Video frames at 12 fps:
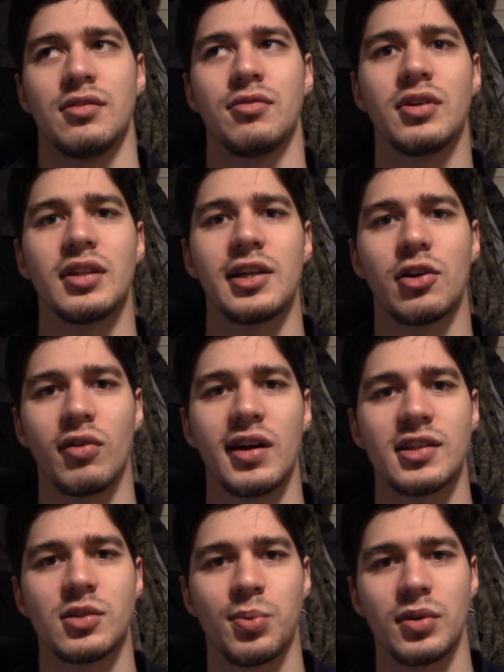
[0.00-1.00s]
really
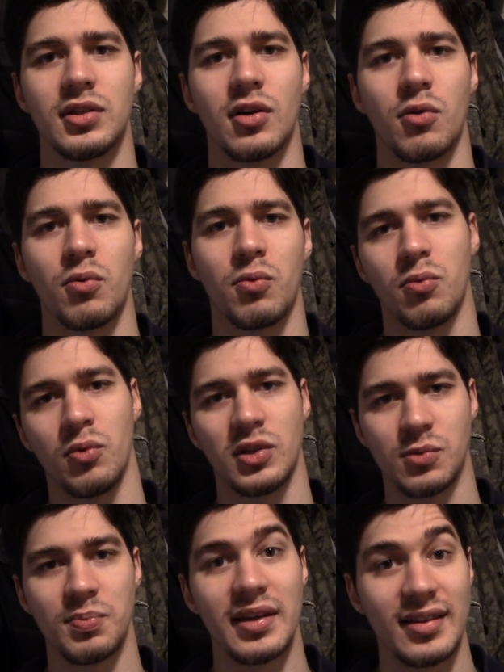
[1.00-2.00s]
grasp, you know,
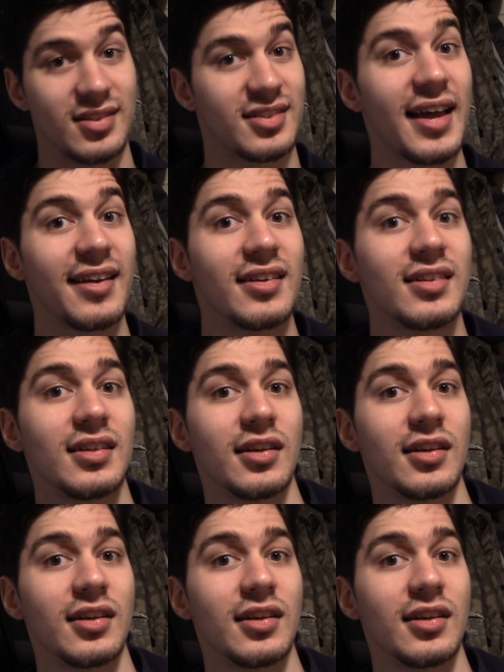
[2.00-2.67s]
what's being said.